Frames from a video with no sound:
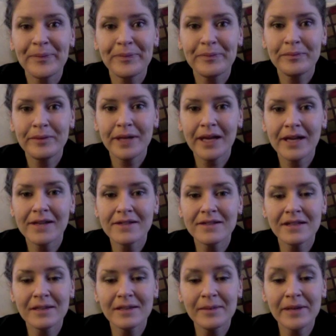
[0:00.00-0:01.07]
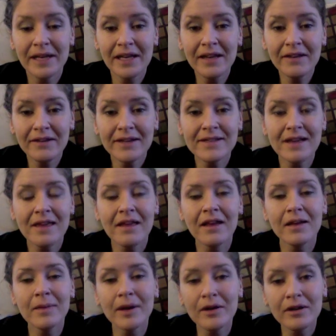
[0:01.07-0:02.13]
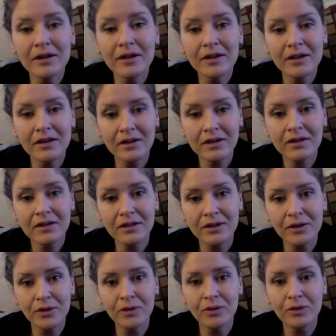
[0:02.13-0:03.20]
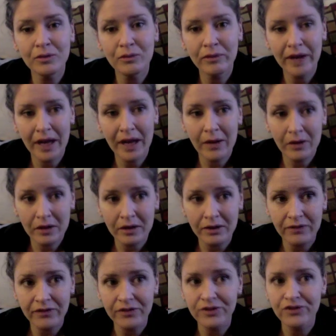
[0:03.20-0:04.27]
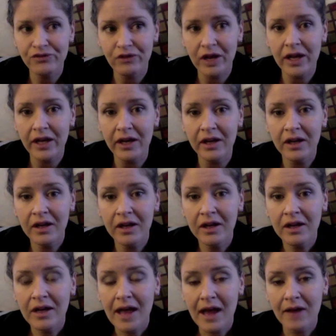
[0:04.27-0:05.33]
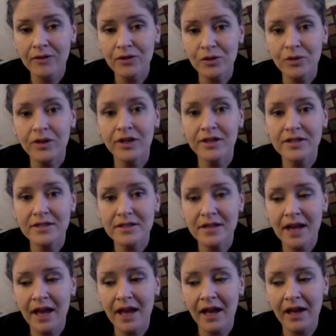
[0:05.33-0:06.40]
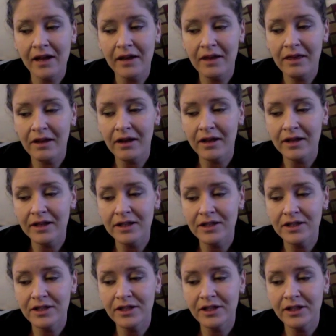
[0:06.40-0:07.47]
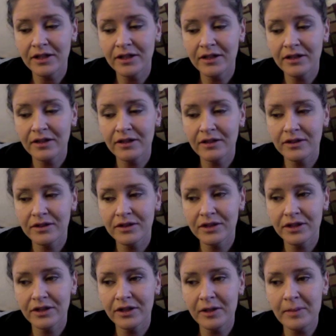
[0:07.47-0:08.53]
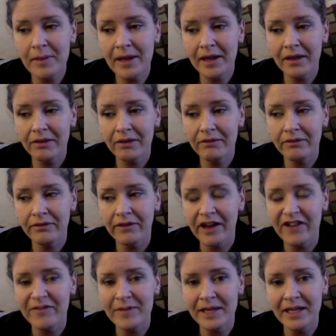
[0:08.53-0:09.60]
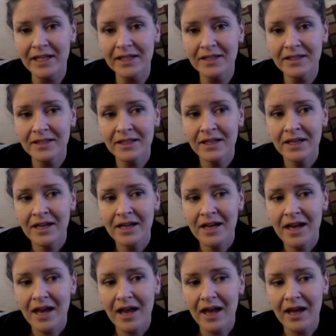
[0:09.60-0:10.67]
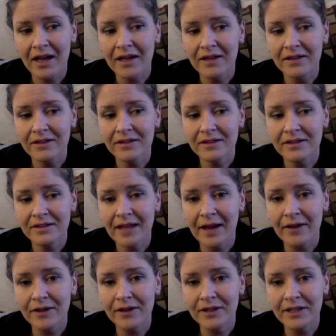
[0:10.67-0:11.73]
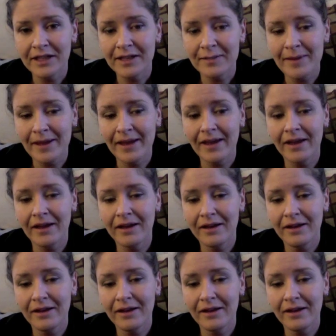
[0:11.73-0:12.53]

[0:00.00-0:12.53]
Because at the beginning of the race, I thought about the girl who went out on her first run outdoors and thought that she couldn't make it through 5 minutes, and now she can make it,